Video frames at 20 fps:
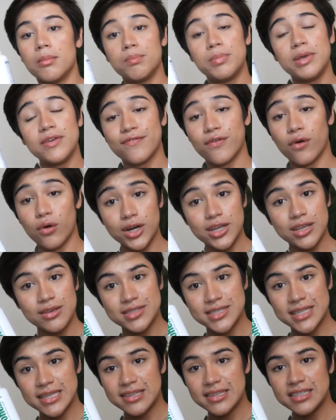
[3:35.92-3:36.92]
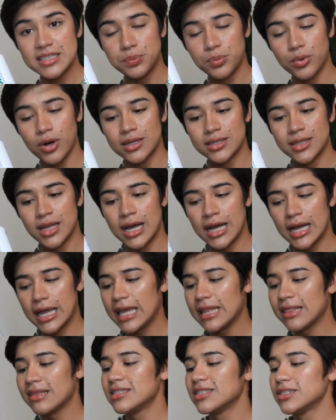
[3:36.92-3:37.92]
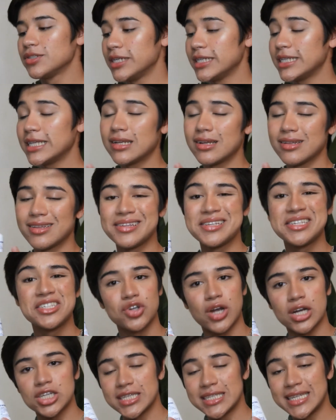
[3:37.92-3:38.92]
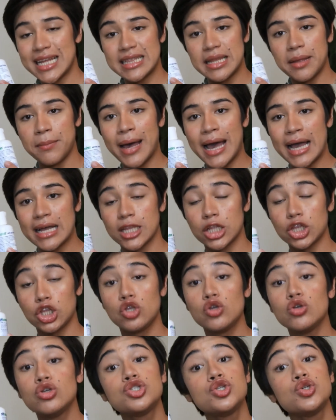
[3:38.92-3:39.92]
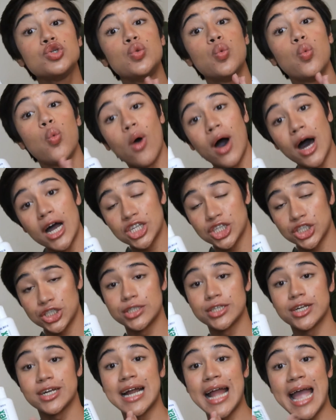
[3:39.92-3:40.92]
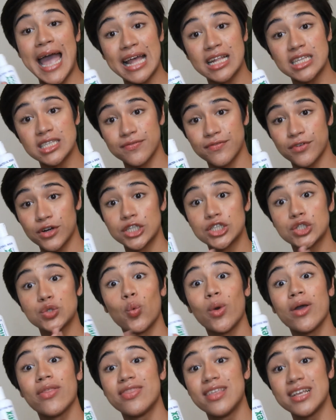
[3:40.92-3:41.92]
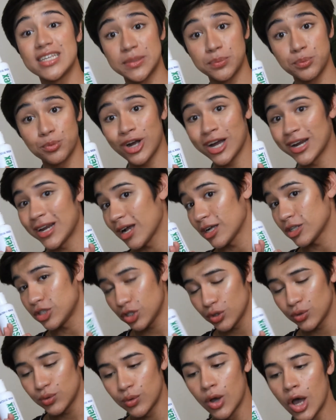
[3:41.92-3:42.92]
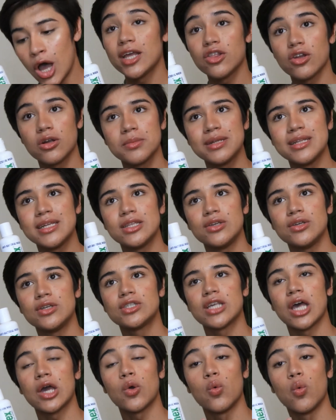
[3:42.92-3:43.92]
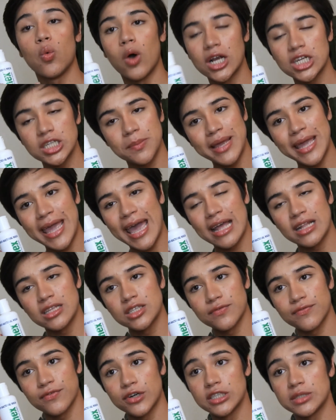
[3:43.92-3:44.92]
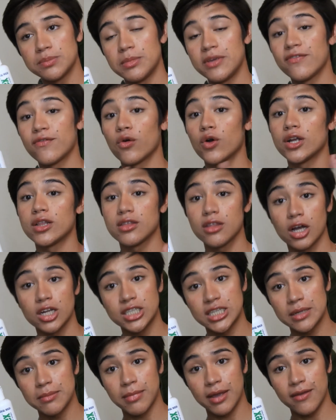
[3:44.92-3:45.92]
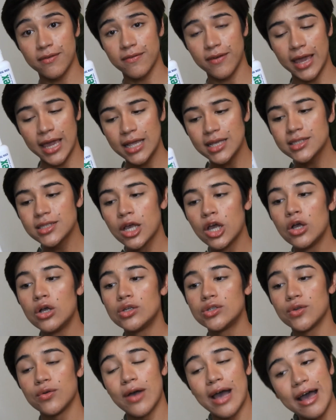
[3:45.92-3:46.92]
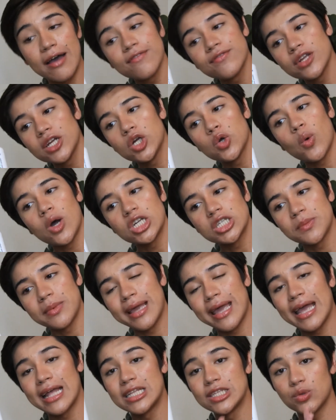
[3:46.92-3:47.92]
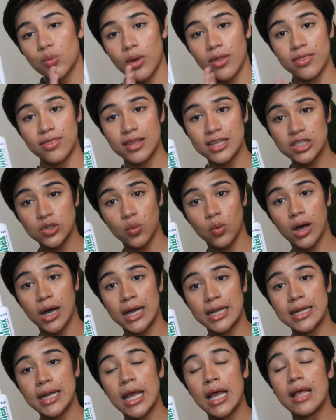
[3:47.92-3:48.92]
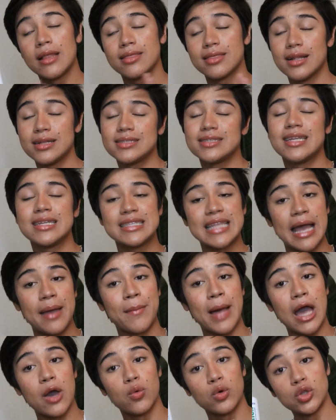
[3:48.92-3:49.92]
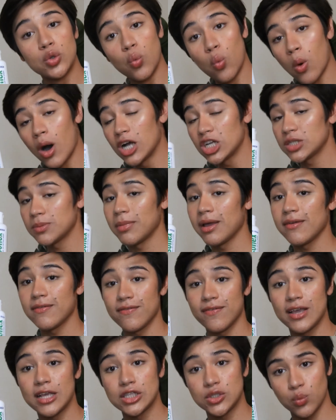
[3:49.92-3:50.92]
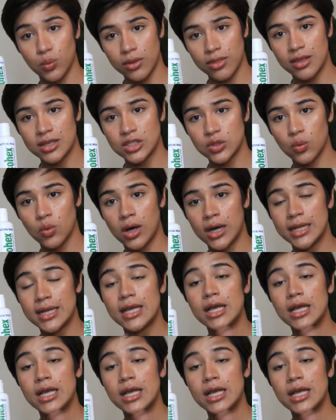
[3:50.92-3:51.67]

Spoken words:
Before using this product, it is written on the instructions at the back that you should wash your hands first with this product too. What I normally do is I wash my hands first before touching my face. So after I wash my hands with this one, that's the time I would wash my face with this one.